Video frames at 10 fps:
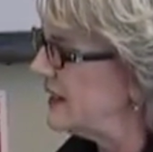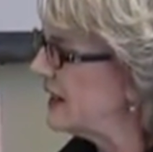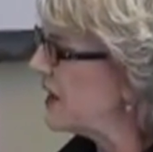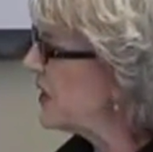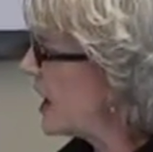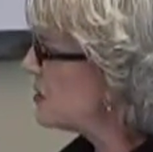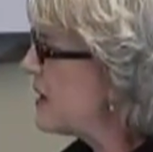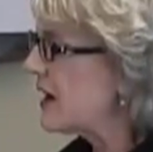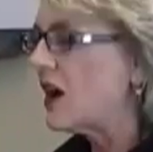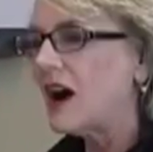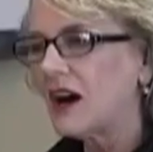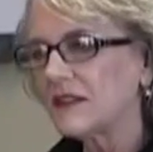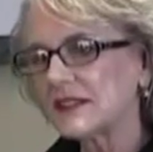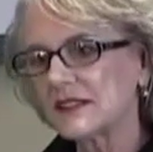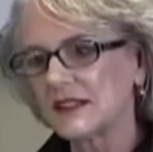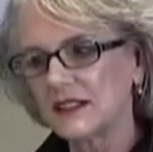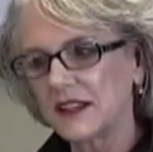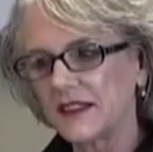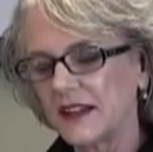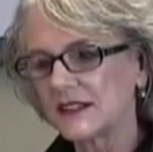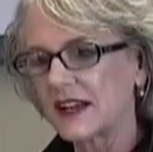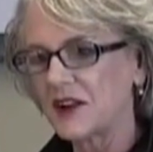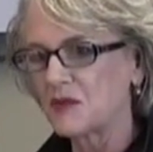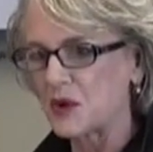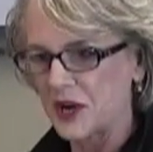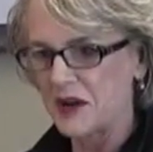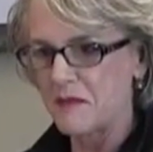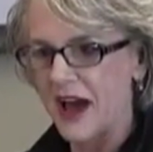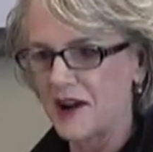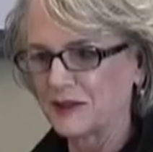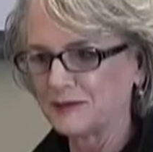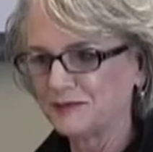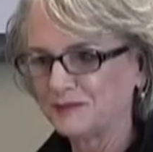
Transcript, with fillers: I thought about all the silly things I'd worried about.